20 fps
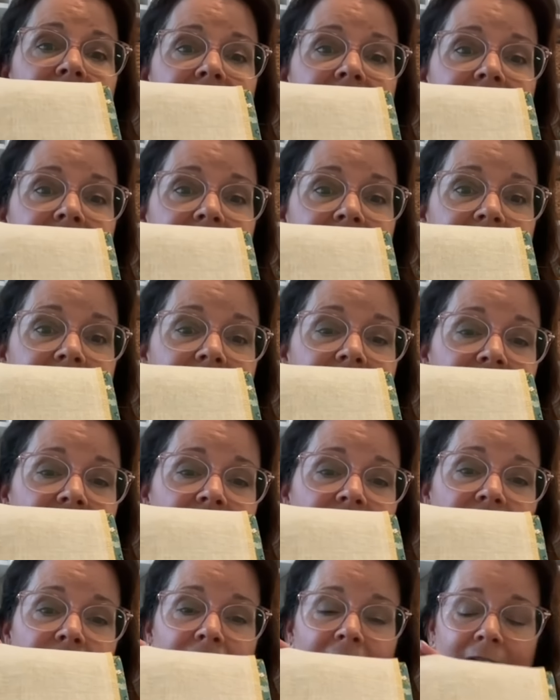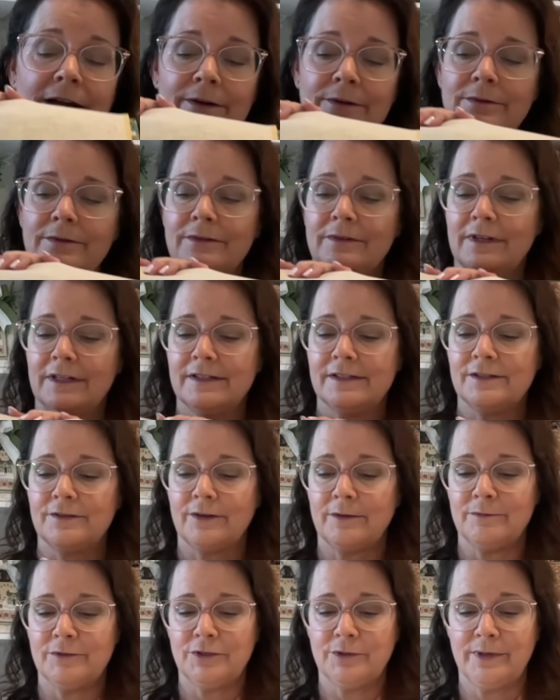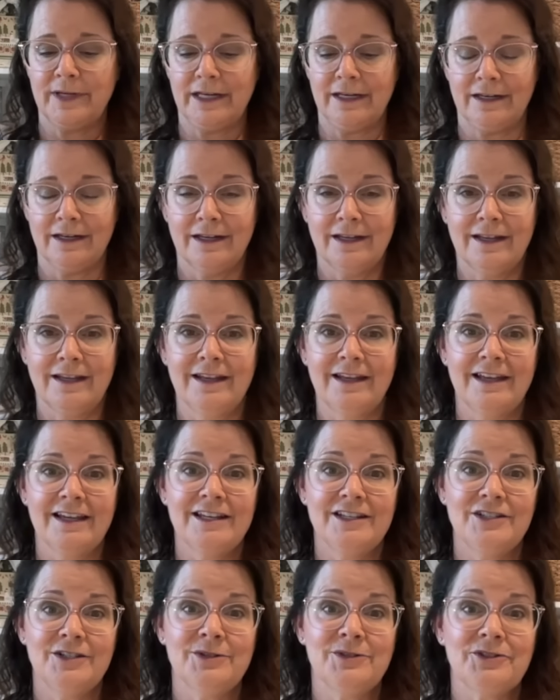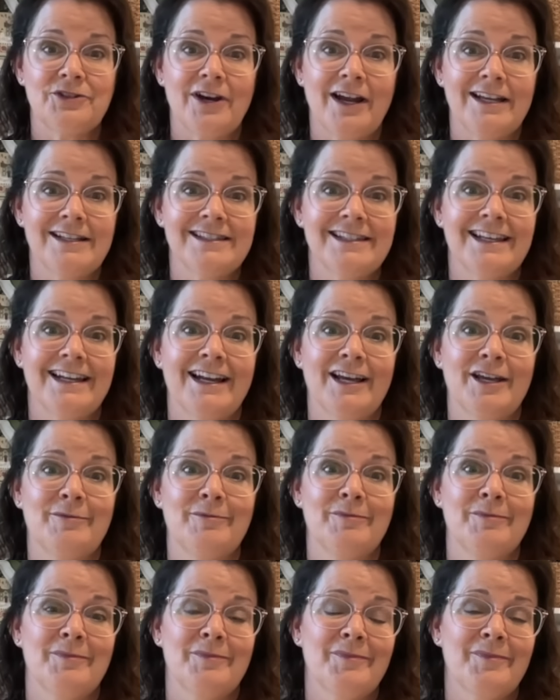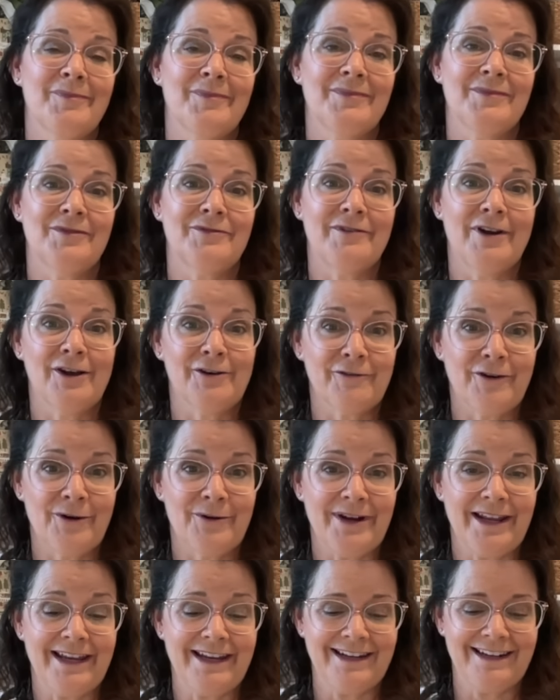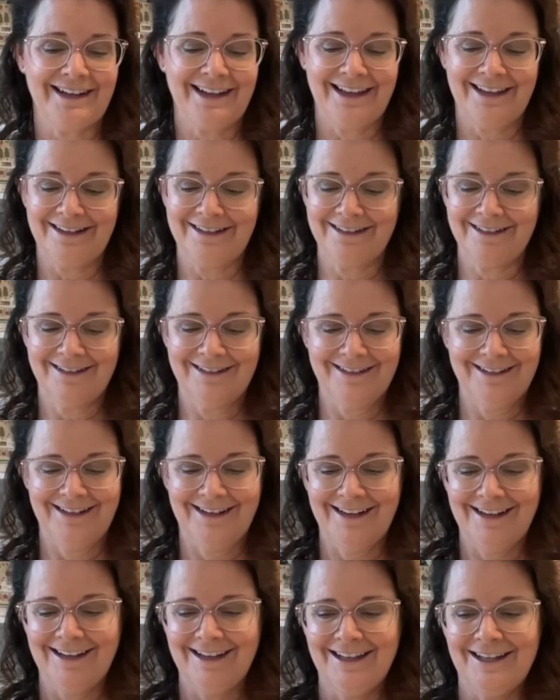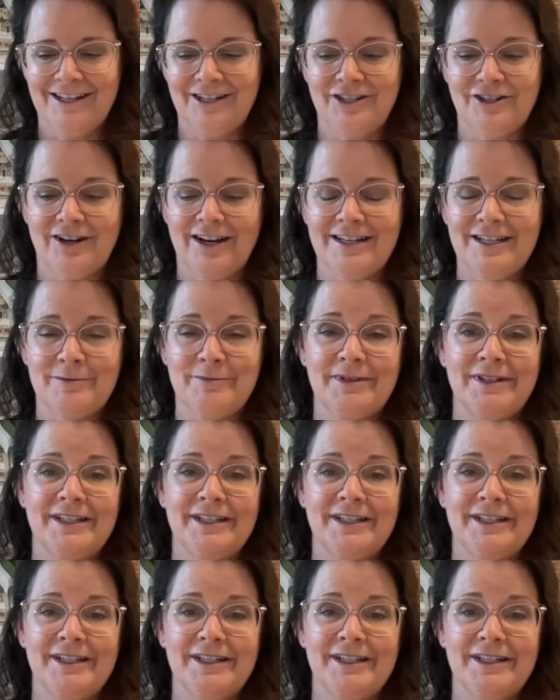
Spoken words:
this is 32 count. And so I'm doing 2 strands, and I'm railroading and trying to